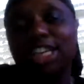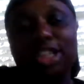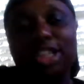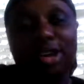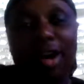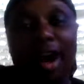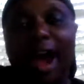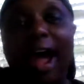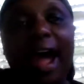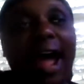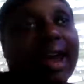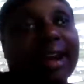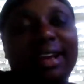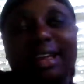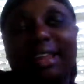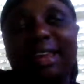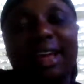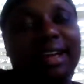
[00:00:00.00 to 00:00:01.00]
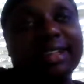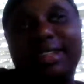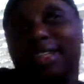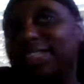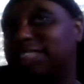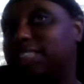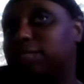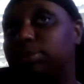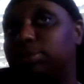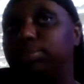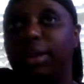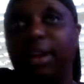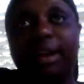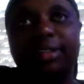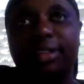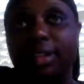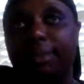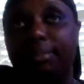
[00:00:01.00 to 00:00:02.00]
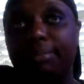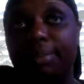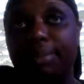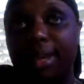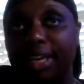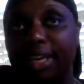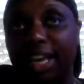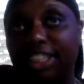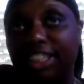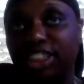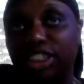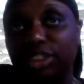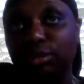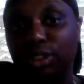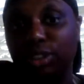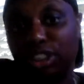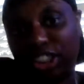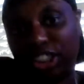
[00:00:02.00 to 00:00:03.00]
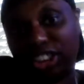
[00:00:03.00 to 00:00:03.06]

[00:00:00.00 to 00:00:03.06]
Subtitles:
You know, I had a client that spit out their medication, which they